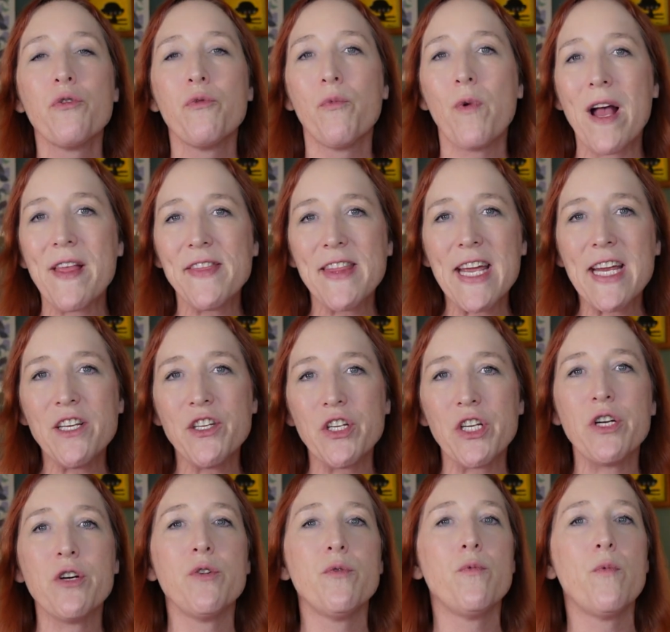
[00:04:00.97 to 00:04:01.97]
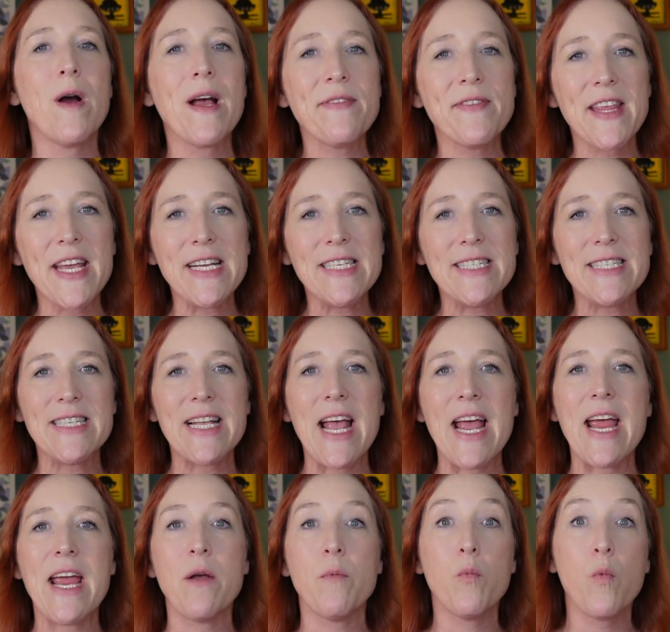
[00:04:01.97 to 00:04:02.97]
what they do, what they
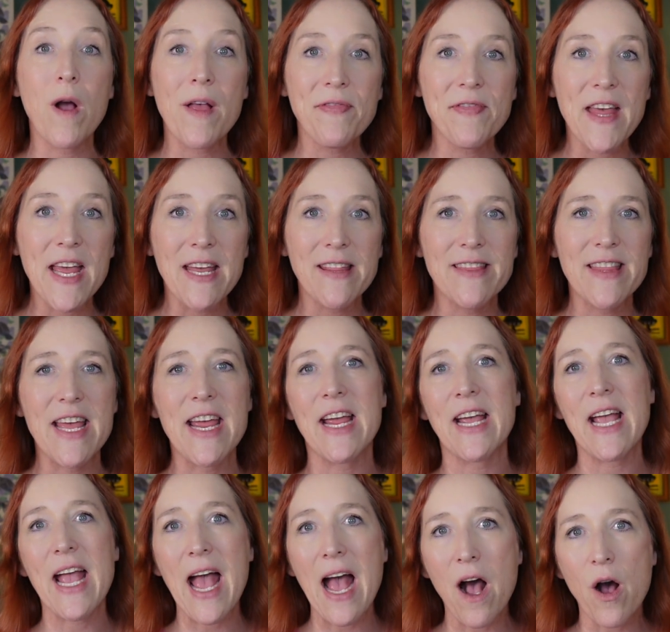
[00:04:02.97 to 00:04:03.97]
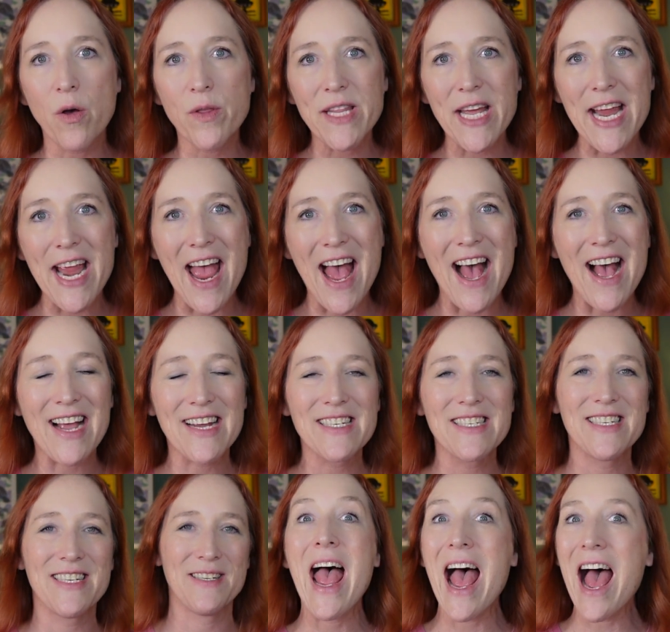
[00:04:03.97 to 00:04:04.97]
say, what they think, how they
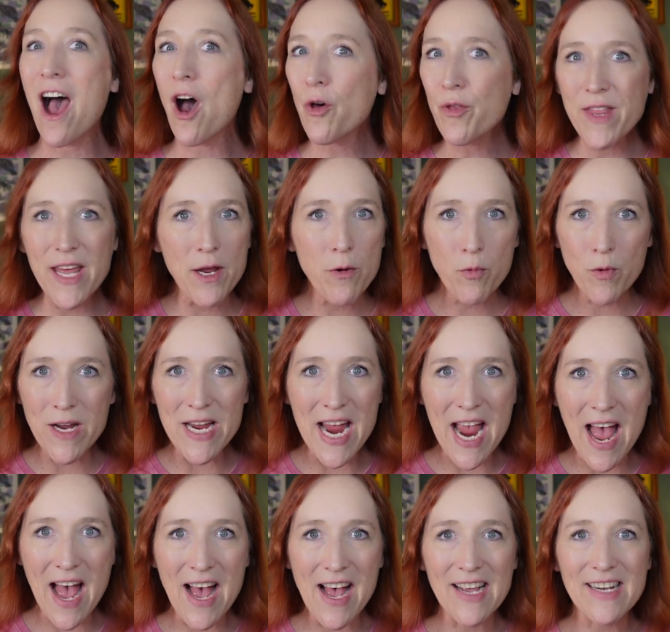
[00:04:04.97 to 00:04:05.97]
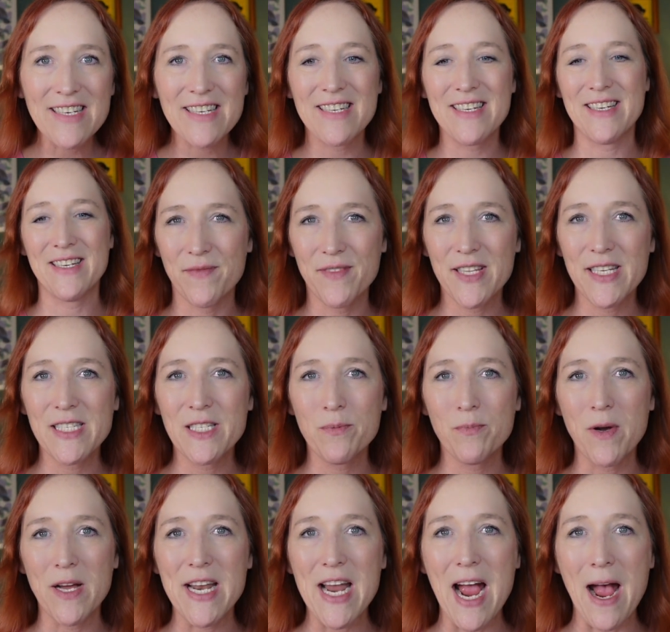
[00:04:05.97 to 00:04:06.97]
act, how they react. This is
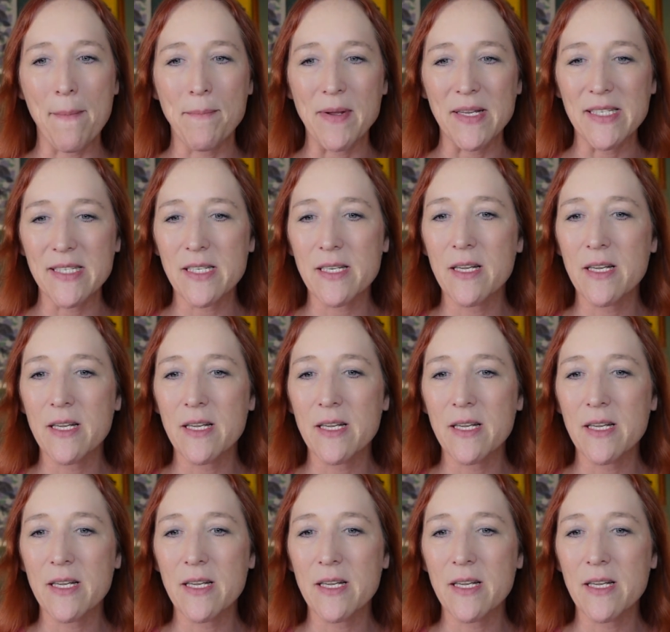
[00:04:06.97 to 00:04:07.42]
what happens.